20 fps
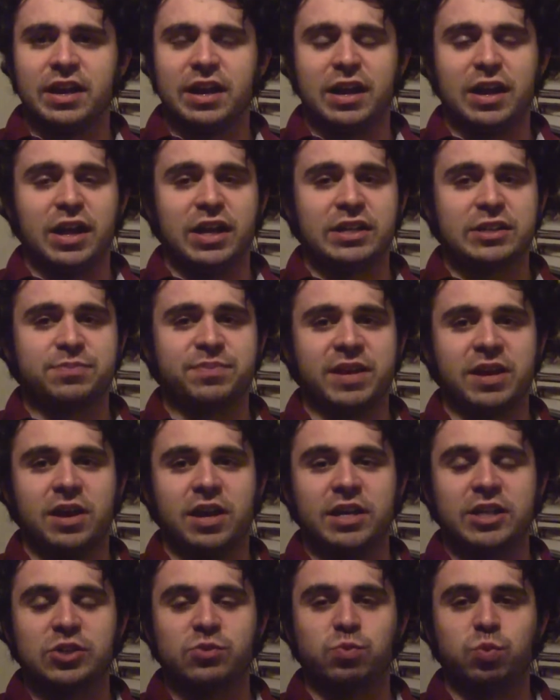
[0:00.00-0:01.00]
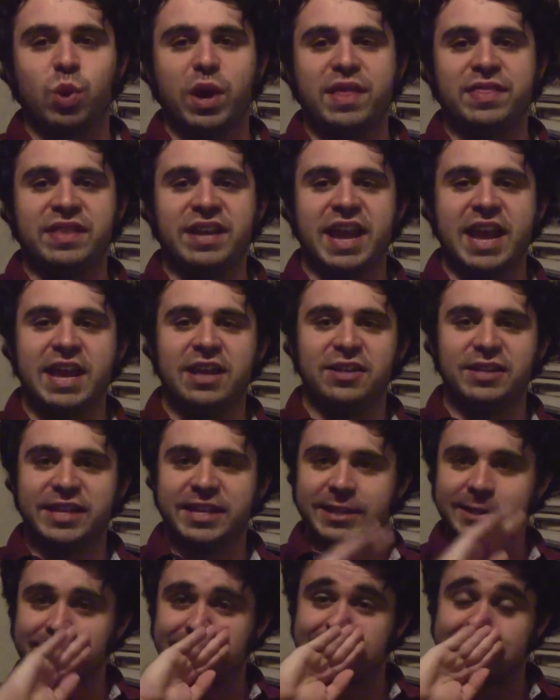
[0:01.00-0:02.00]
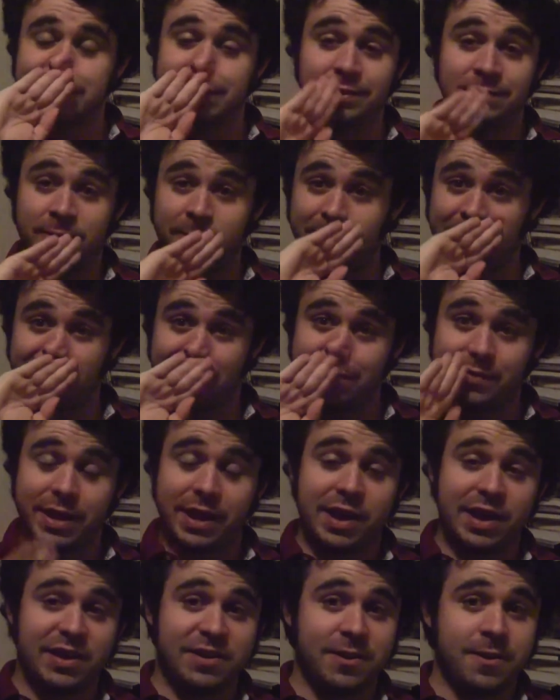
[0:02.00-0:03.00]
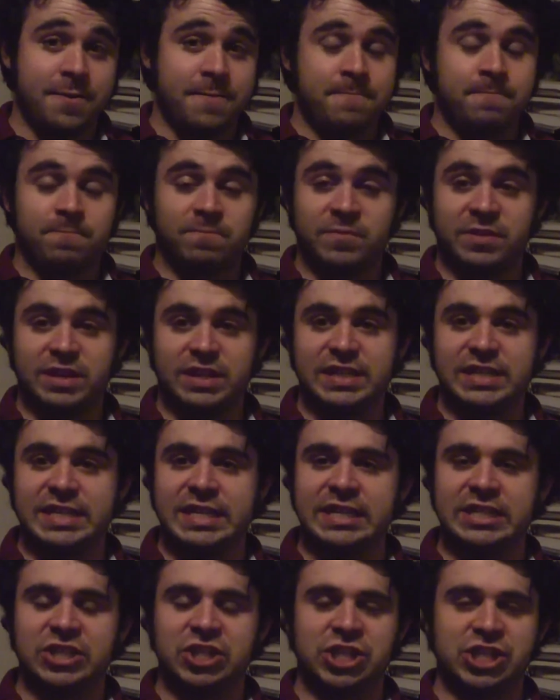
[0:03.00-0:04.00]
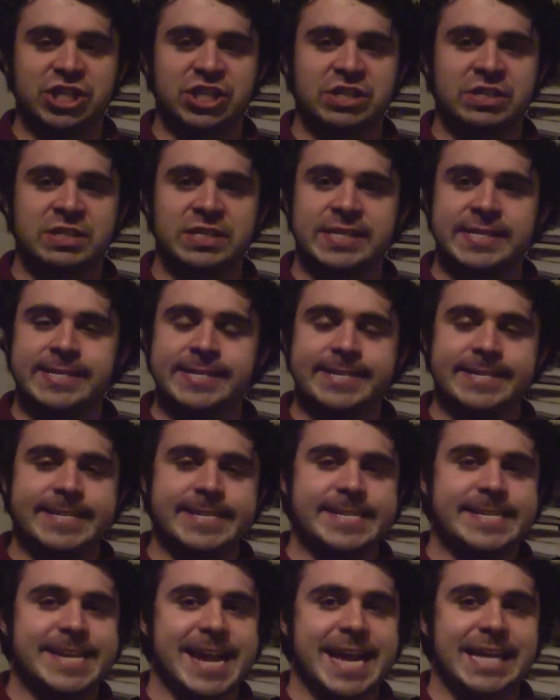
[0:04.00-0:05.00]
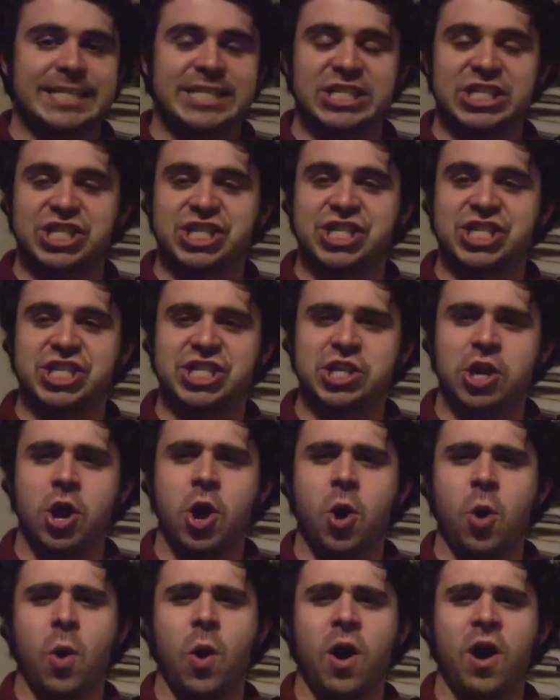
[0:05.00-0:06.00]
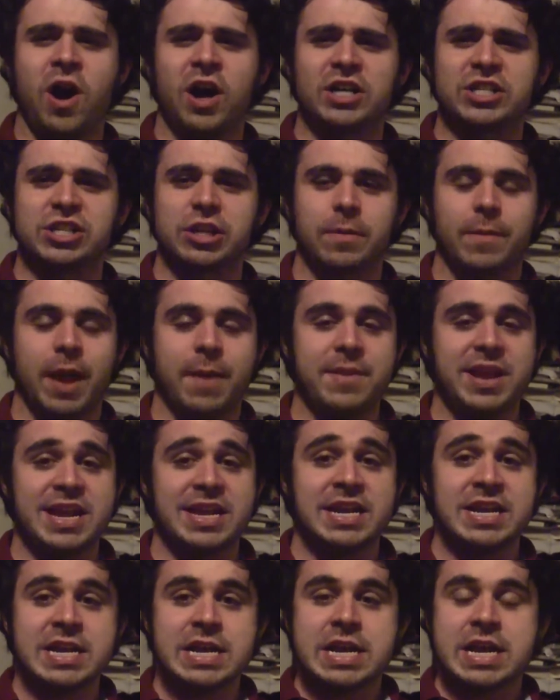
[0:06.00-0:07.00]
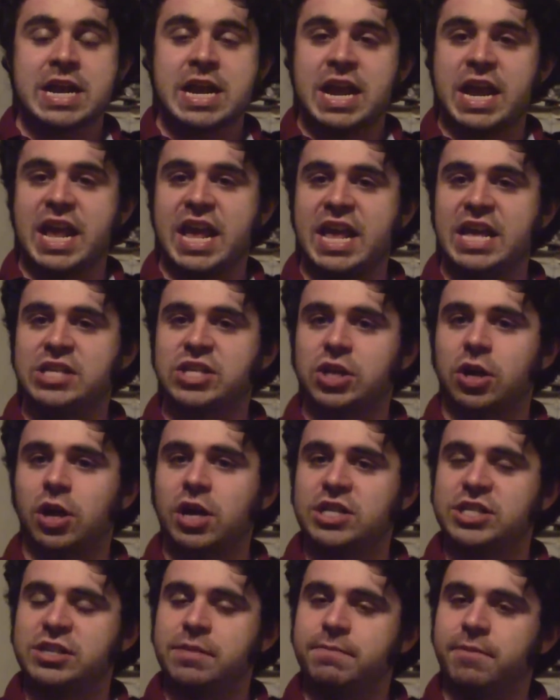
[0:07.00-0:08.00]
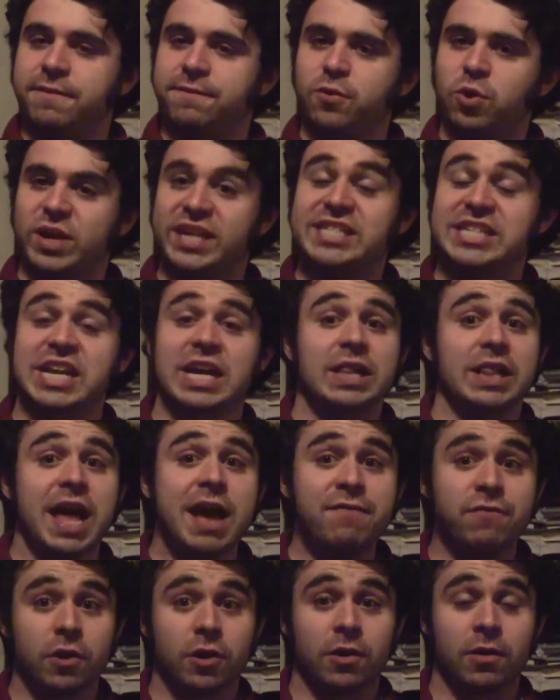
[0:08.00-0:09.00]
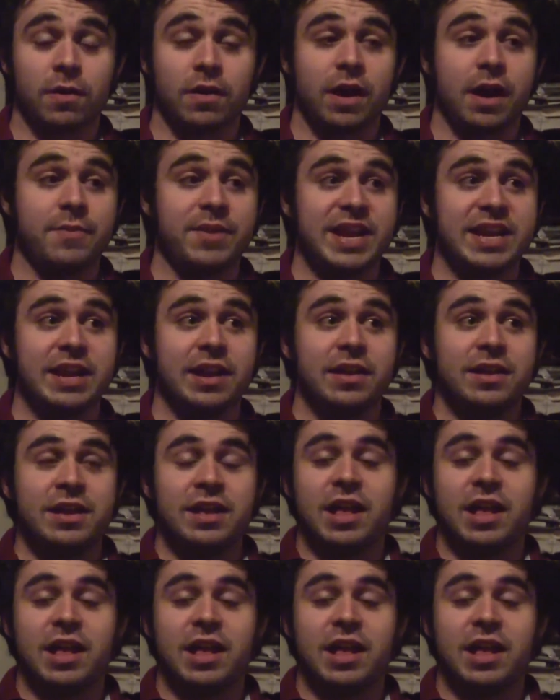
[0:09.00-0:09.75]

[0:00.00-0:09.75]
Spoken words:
let's be honest, when the aliens come in, it just gets so awesome. I mean, it's awesome before, it's clever. I mean,